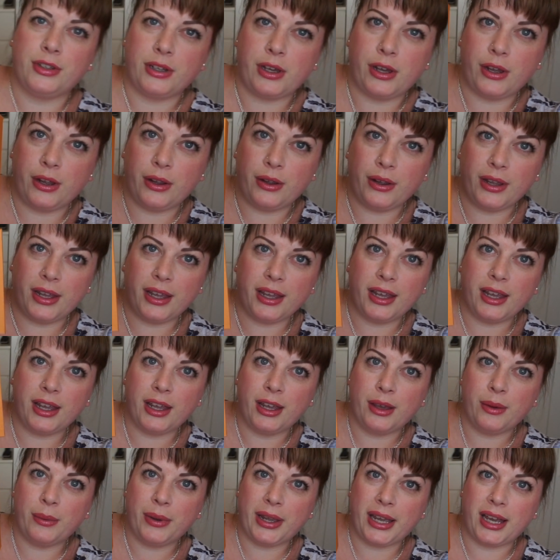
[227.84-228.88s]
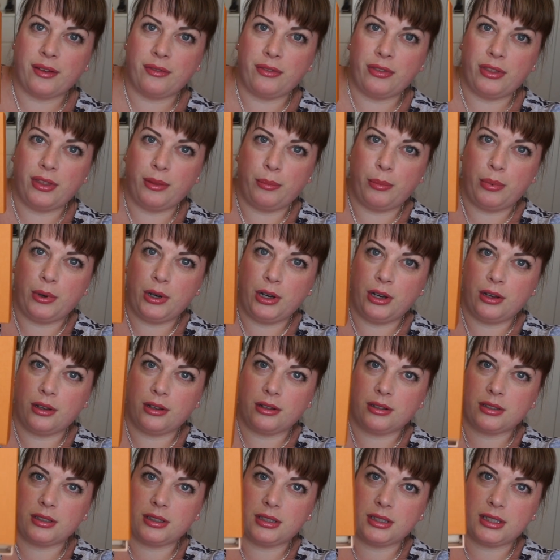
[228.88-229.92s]
So here we have the
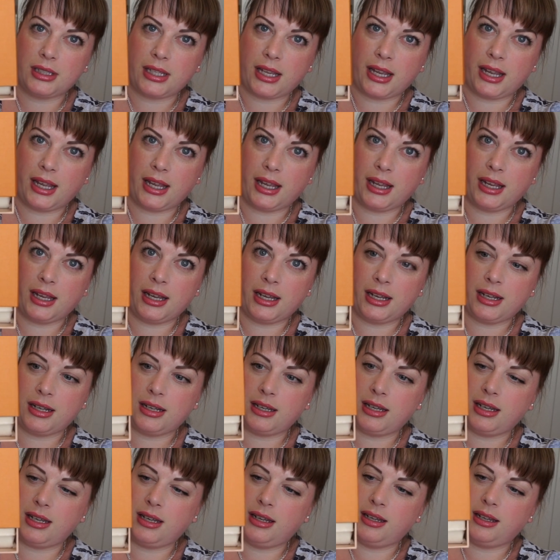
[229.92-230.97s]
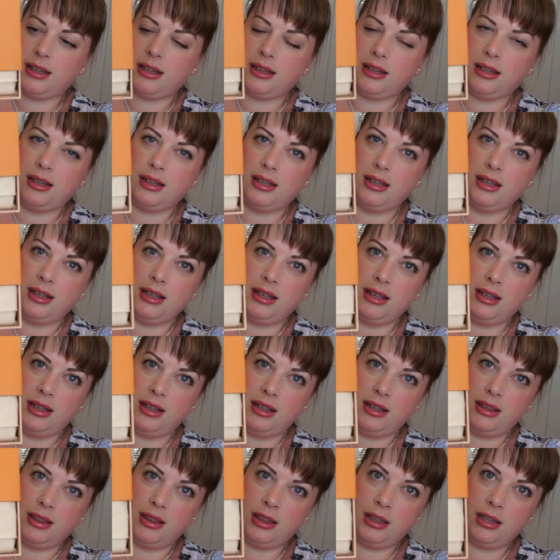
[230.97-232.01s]
box and
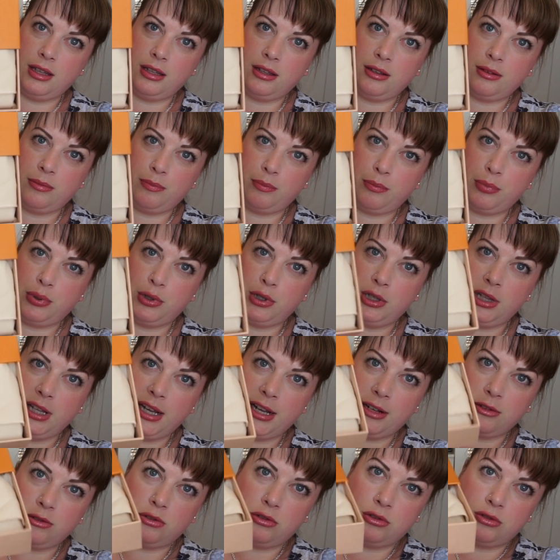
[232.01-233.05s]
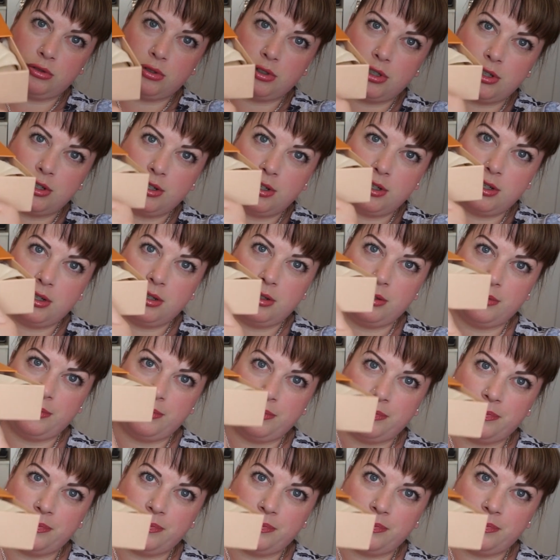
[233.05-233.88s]
the pull-out drawer,